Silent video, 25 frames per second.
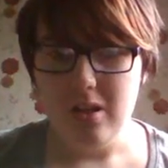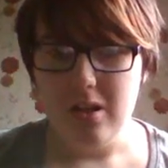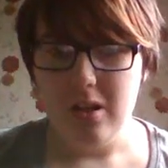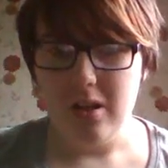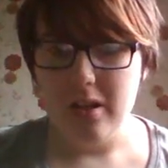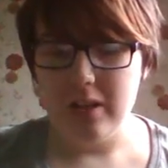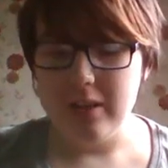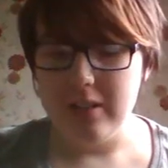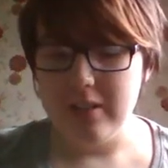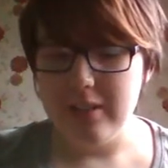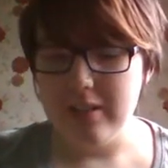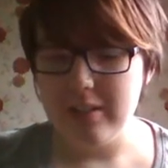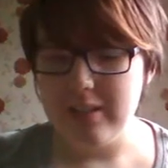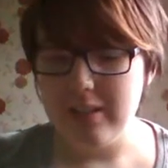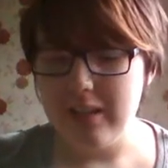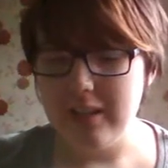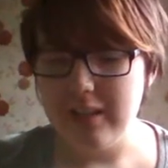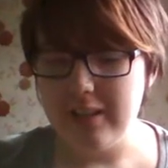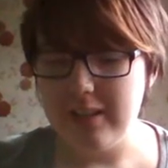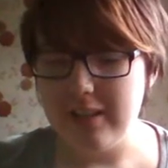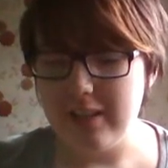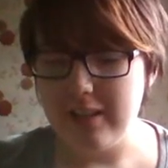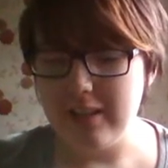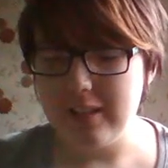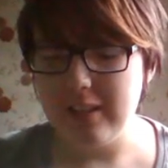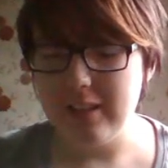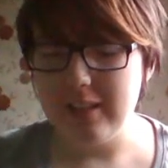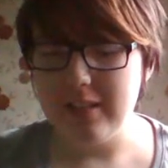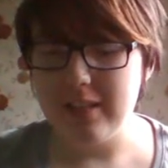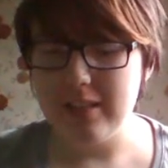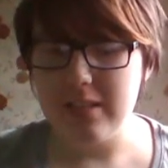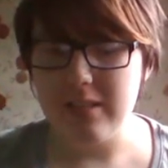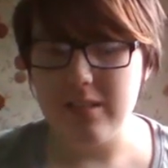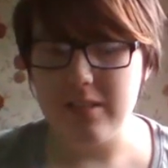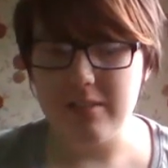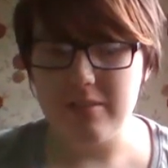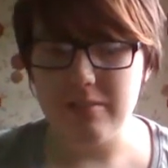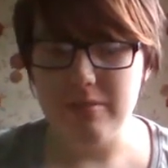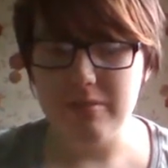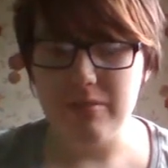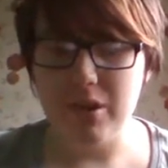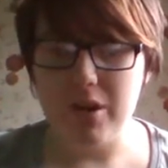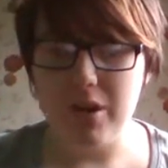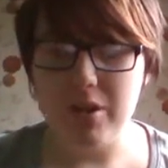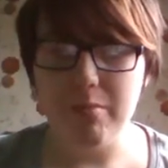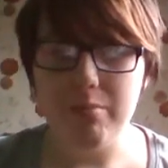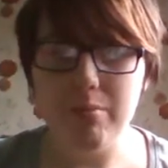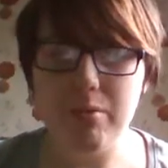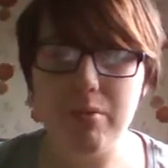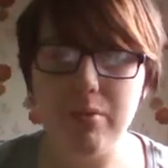and I think that's
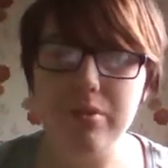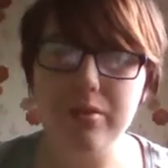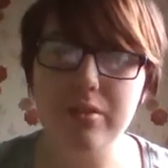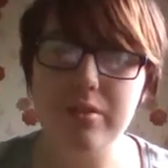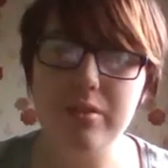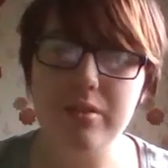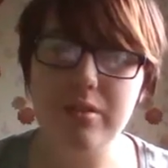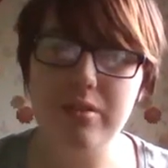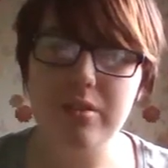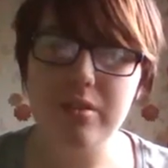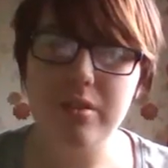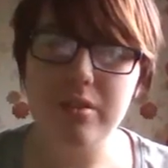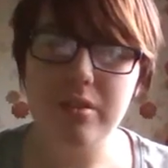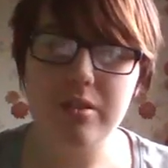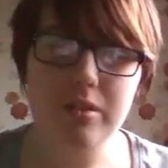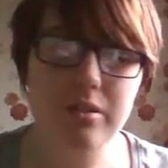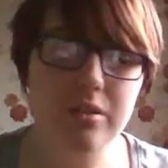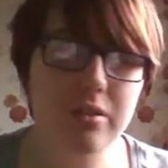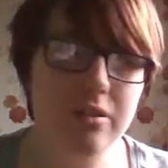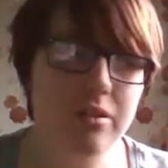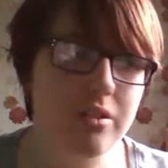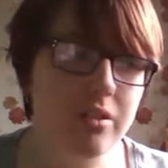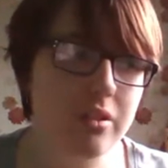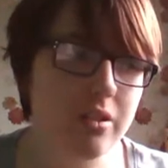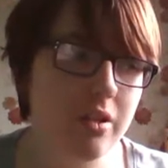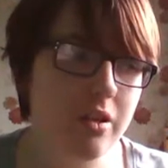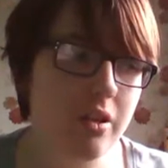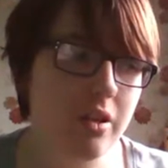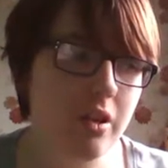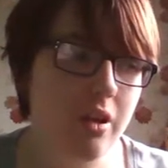very important, because